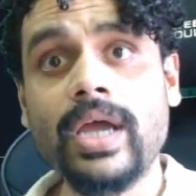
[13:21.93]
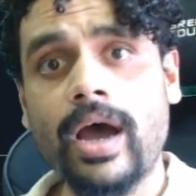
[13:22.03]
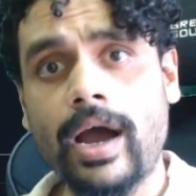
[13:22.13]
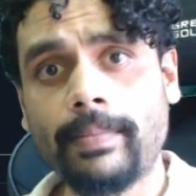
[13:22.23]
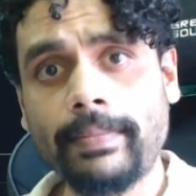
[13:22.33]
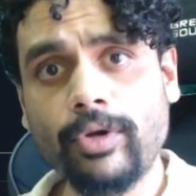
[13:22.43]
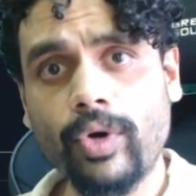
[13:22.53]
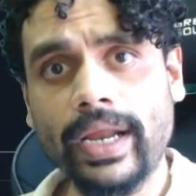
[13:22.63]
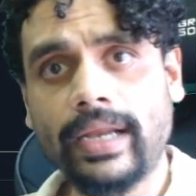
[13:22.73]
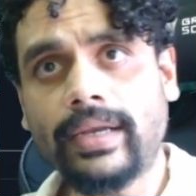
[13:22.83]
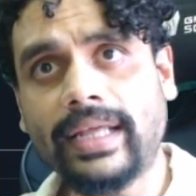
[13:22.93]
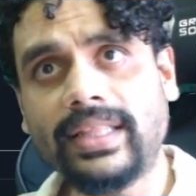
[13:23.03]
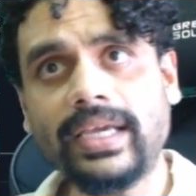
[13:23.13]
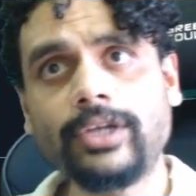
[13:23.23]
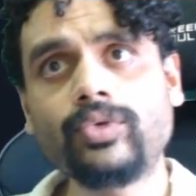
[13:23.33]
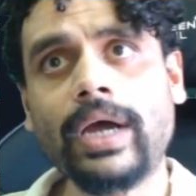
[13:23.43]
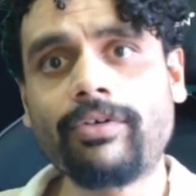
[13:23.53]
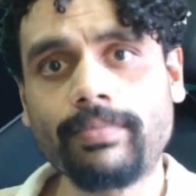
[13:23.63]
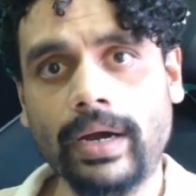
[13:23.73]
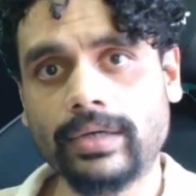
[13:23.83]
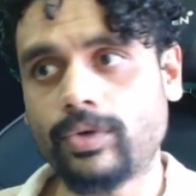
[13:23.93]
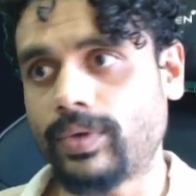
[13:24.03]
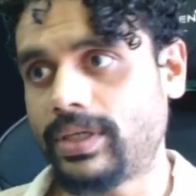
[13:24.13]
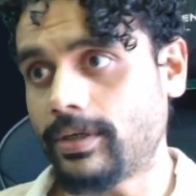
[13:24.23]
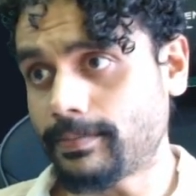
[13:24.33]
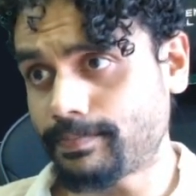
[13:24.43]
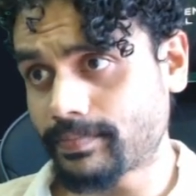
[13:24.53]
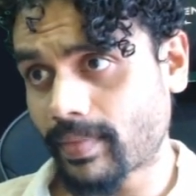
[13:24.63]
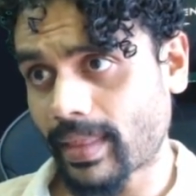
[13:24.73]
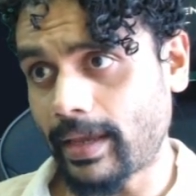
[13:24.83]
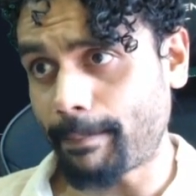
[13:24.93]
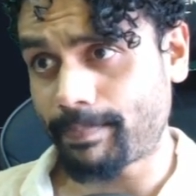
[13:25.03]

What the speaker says: Let me go ahead, and I think I do have it marked over here. Yep.